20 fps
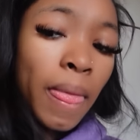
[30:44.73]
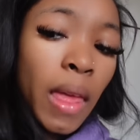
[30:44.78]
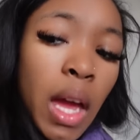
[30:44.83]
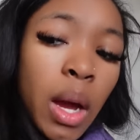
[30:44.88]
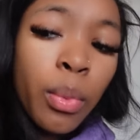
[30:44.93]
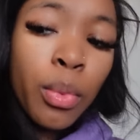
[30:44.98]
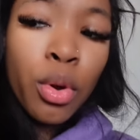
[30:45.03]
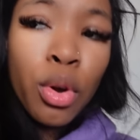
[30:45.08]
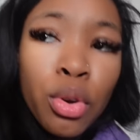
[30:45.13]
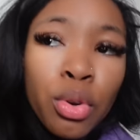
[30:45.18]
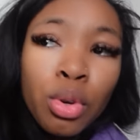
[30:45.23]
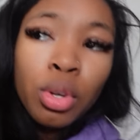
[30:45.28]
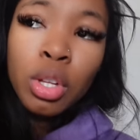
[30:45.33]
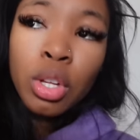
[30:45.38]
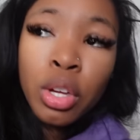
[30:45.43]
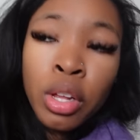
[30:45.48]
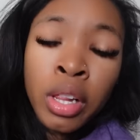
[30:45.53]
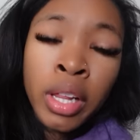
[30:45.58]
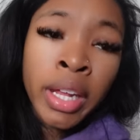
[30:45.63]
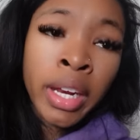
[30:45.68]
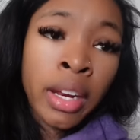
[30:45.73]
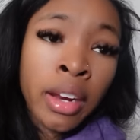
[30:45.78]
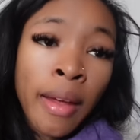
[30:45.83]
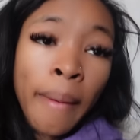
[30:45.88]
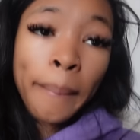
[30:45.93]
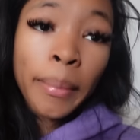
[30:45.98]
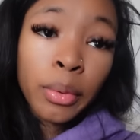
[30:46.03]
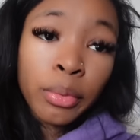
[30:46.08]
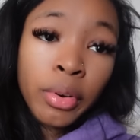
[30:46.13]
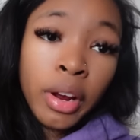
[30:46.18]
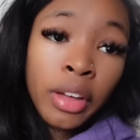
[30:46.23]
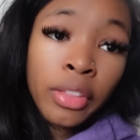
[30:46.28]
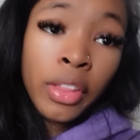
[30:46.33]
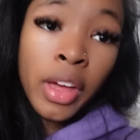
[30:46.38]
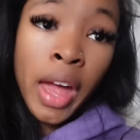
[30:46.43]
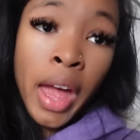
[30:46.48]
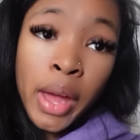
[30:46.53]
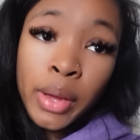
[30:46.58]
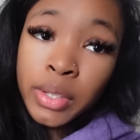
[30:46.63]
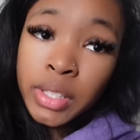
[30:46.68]
And we're gonna do a little cleaning up around
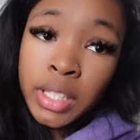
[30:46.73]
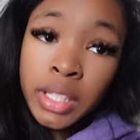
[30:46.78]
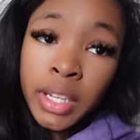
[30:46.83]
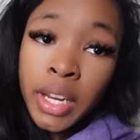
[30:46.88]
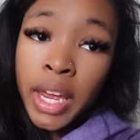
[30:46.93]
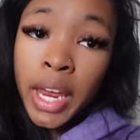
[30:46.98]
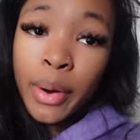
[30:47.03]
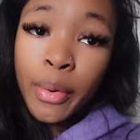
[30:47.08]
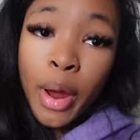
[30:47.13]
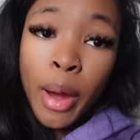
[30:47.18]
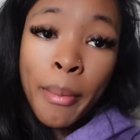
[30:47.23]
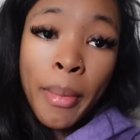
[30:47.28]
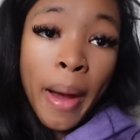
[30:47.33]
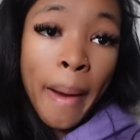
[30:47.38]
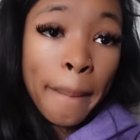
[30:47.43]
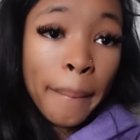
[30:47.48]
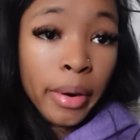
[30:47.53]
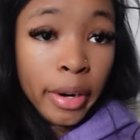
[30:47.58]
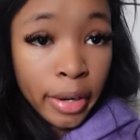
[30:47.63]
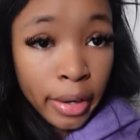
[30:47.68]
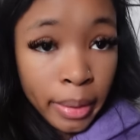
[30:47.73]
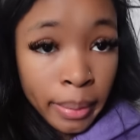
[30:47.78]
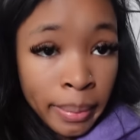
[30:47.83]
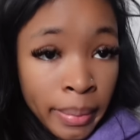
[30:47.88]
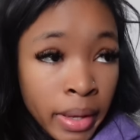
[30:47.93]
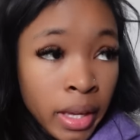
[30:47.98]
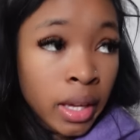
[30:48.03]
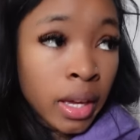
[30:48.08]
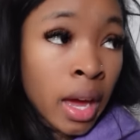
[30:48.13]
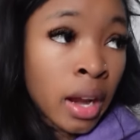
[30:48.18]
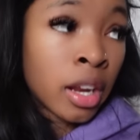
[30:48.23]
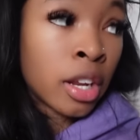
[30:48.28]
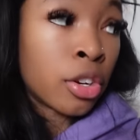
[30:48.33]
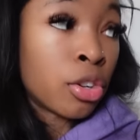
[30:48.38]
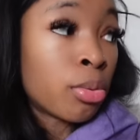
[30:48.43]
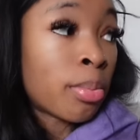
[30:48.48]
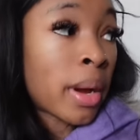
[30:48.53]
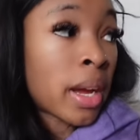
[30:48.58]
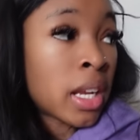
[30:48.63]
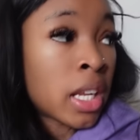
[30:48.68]
the house today, around my apartment. I need to
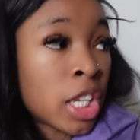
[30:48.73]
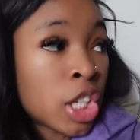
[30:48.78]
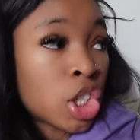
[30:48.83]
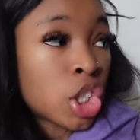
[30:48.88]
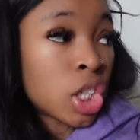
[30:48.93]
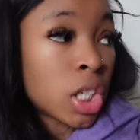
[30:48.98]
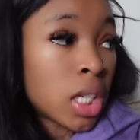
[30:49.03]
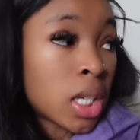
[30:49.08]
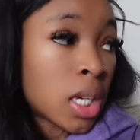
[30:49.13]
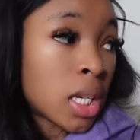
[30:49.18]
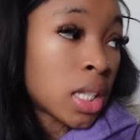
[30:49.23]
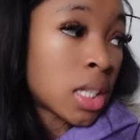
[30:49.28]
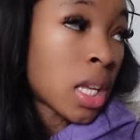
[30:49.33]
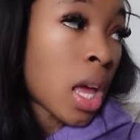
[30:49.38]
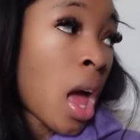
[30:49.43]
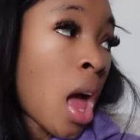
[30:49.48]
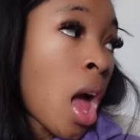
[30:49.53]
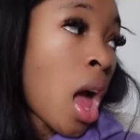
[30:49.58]
do my dishes.